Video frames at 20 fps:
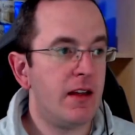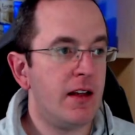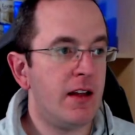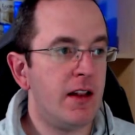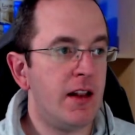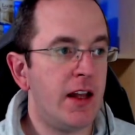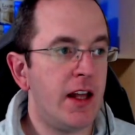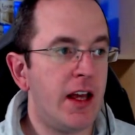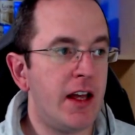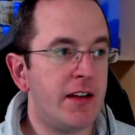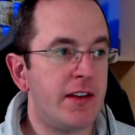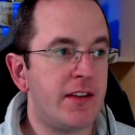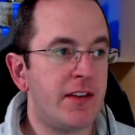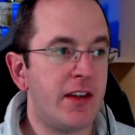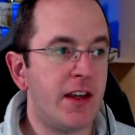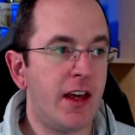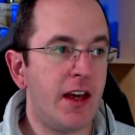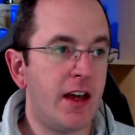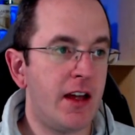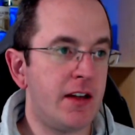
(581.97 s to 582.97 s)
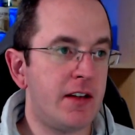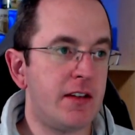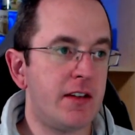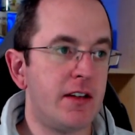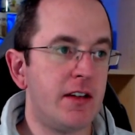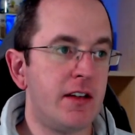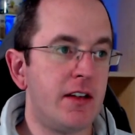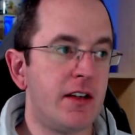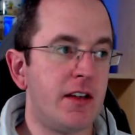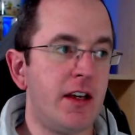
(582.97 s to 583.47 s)
let's get
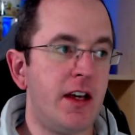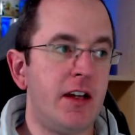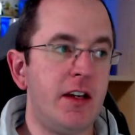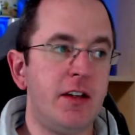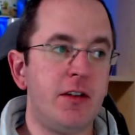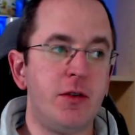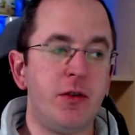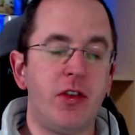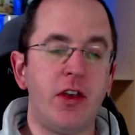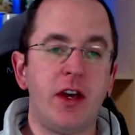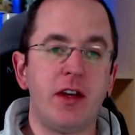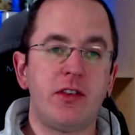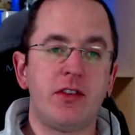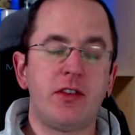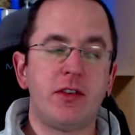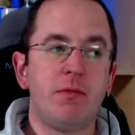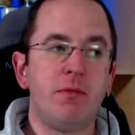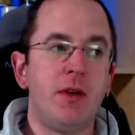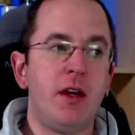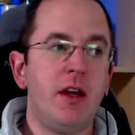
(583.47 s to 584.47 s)
into this.